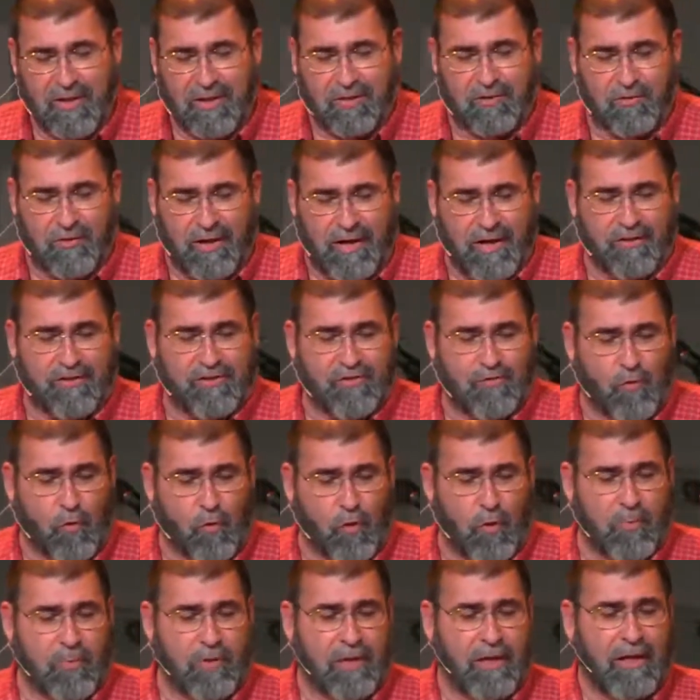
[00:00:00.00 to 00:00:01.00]
It
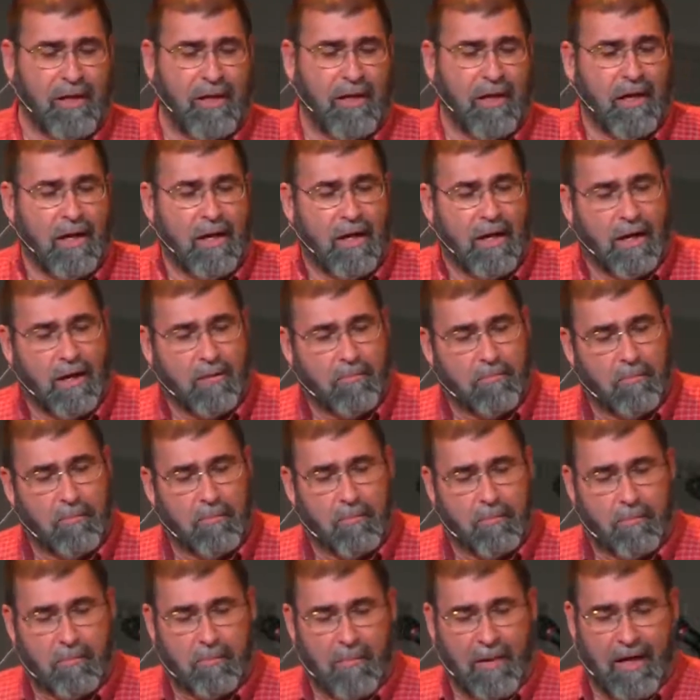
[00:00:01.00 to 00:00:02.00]
transformed
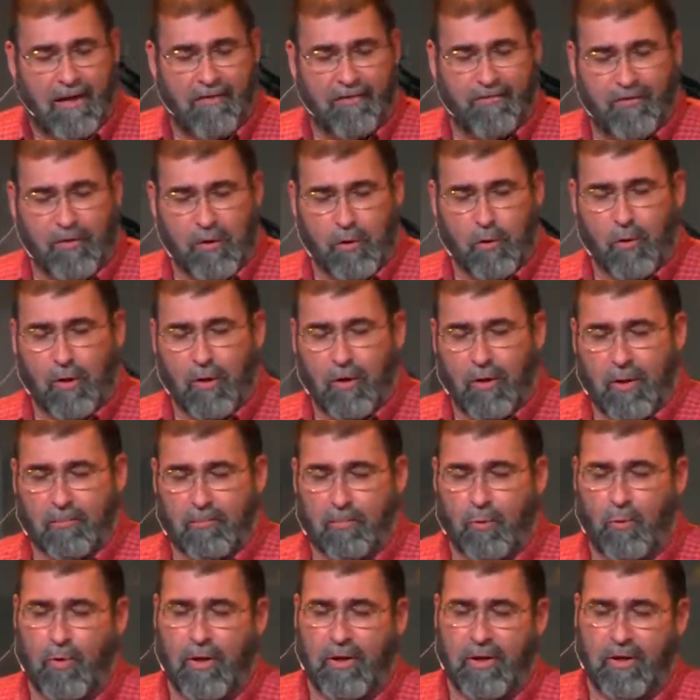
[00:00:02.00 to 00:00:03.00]
my futile and
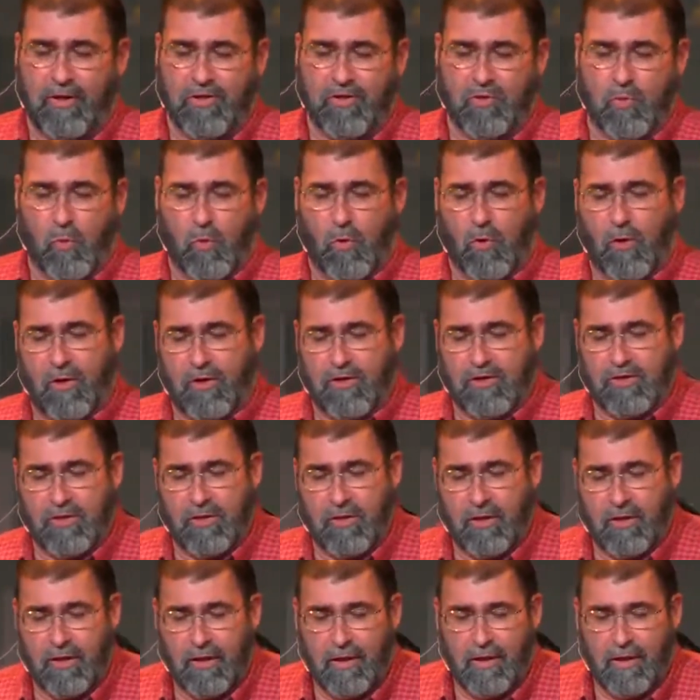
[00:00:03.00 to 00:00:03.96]
pointless works